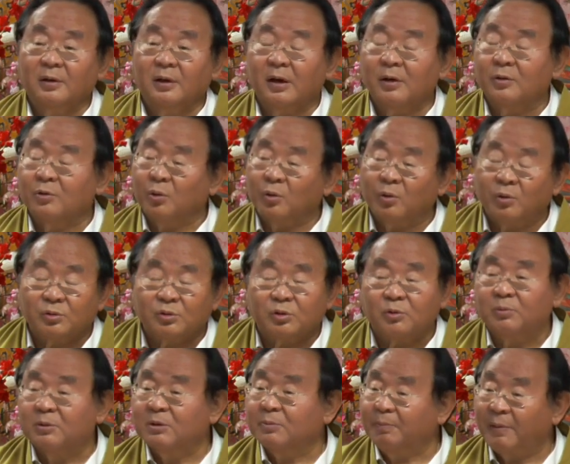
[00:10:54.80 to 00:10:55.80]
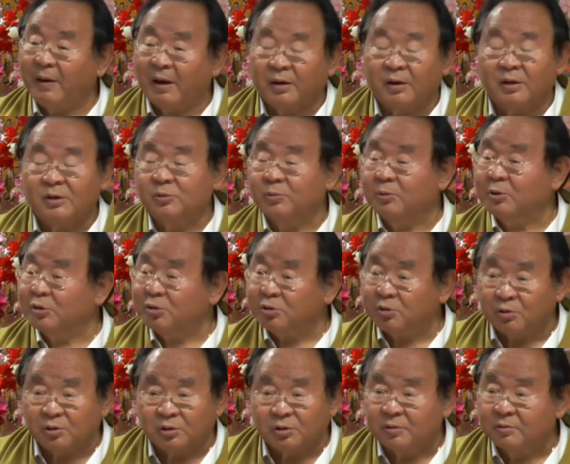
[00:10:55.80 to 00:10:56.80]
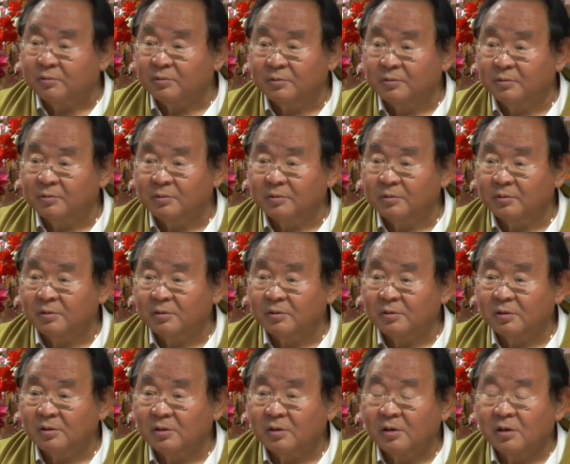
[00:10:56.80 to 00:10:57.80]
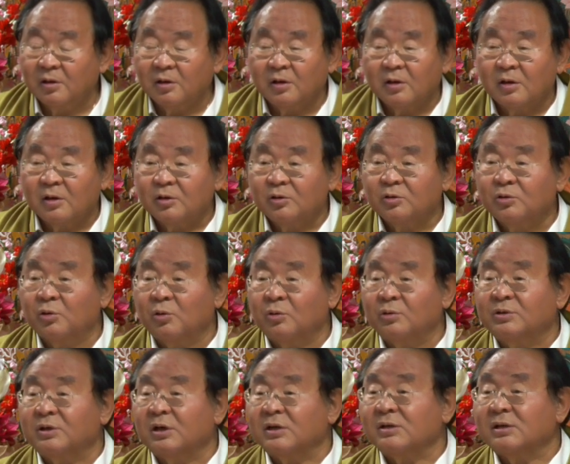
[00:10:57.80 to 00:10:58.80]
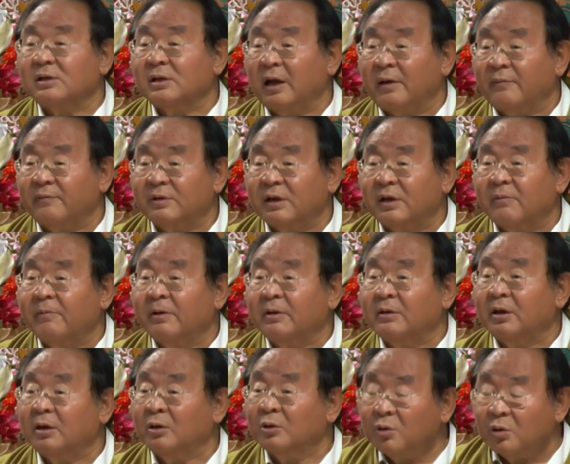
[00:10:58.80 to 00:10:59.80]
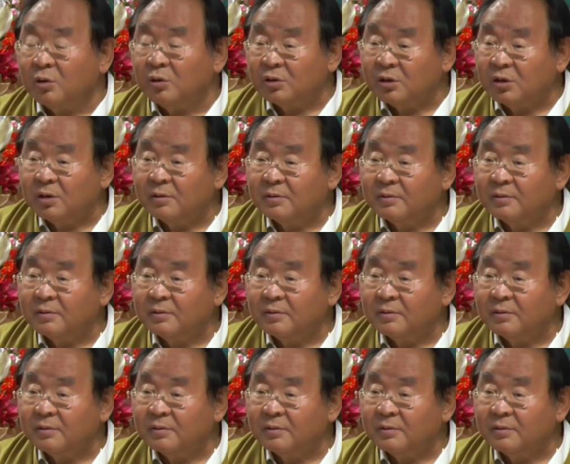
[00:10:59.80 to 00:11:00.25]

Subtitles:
And also with parents, with children, don't just love them when they're good